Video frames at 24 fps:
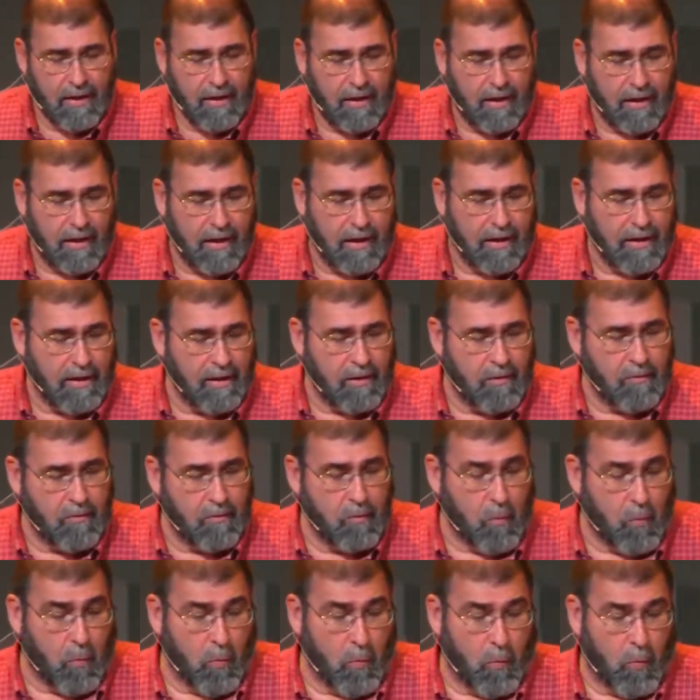
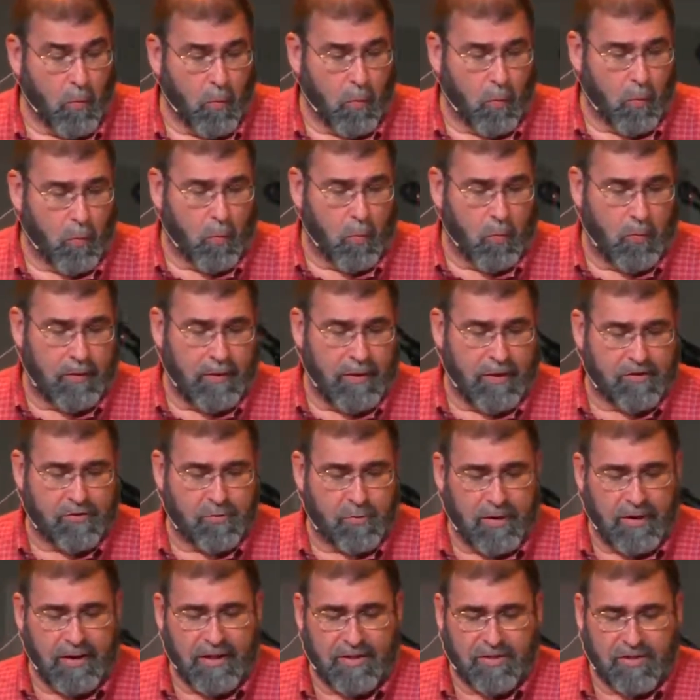And It's
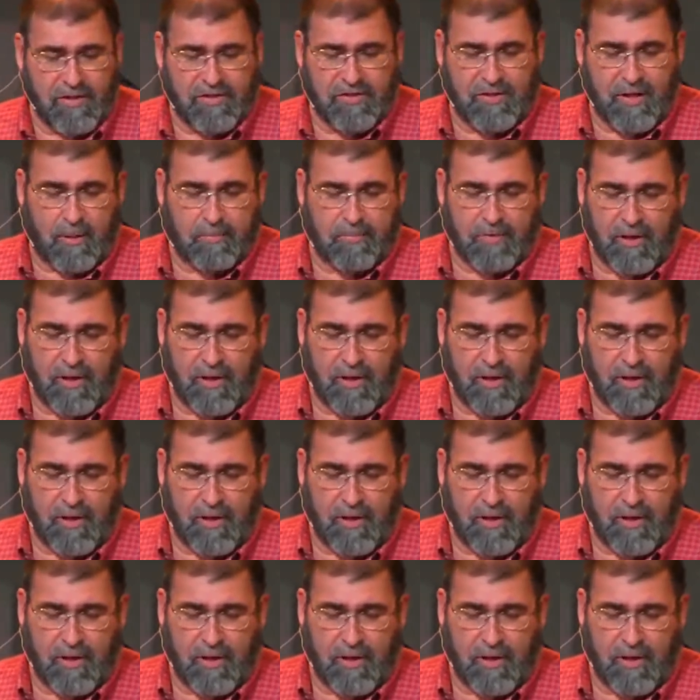really just up